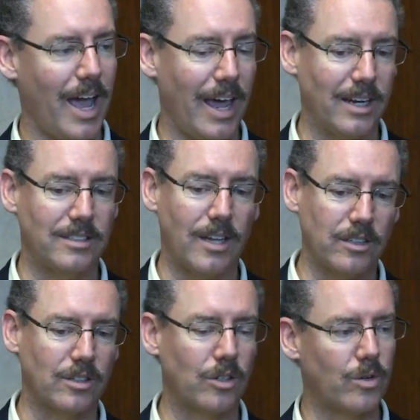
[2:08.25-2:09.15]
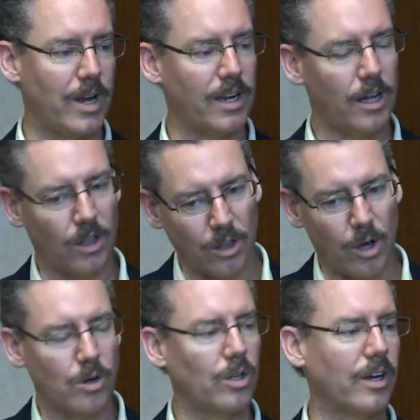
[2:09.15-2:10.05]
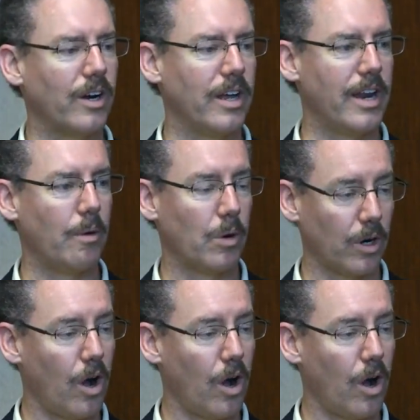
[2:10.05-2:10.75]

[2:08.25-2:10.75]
And it doesn't create a local area network